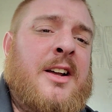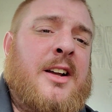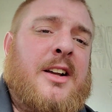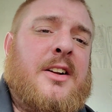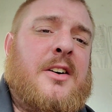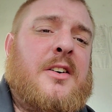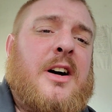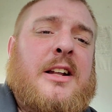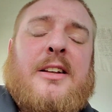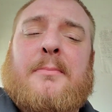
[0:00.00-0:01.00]
You know,
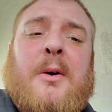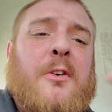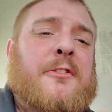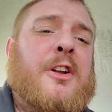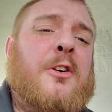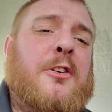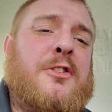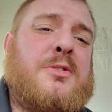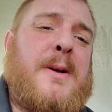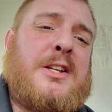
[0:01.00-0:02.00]
I did my review over
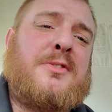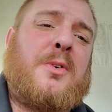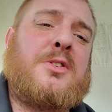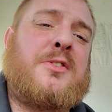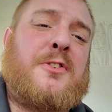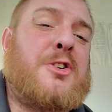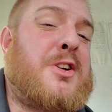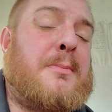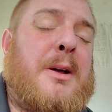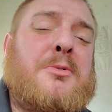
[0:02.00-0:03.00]
Space Force. The first
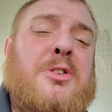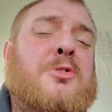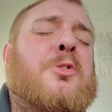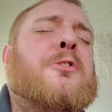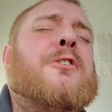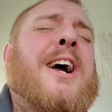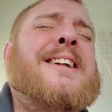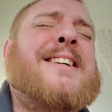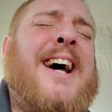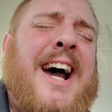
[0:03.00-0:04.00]
couple episodes were
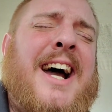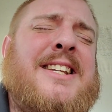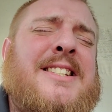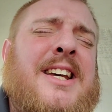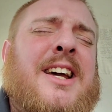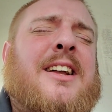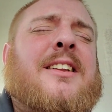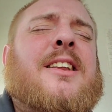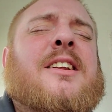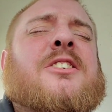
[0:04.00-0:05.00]

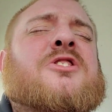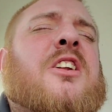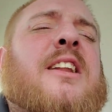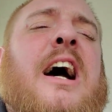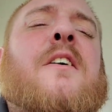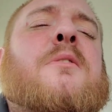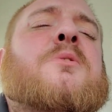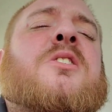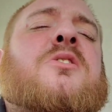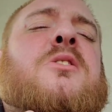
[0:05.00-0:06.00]
fantastic. They just allowed
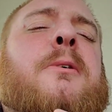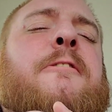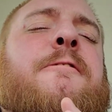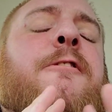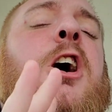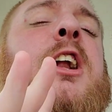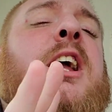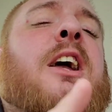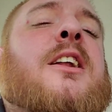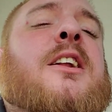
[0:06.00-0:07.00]
themselves to be
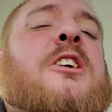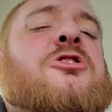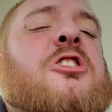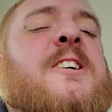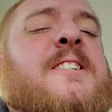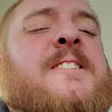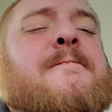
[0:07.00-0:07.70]
funny, and then it just